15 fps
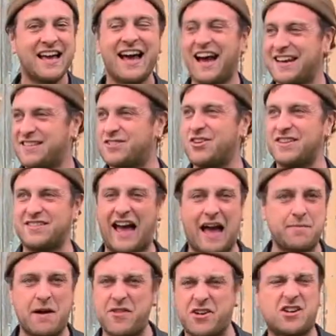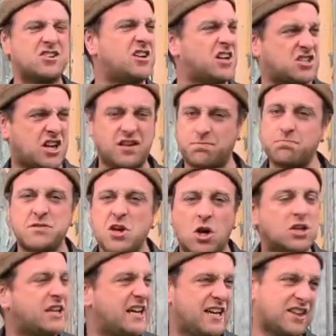and he's got his hammer, the crusher,
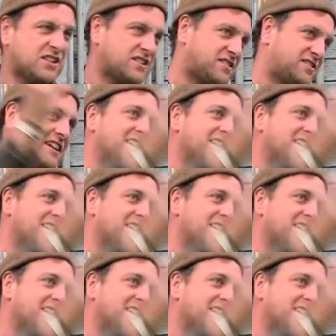Mjolnir, that just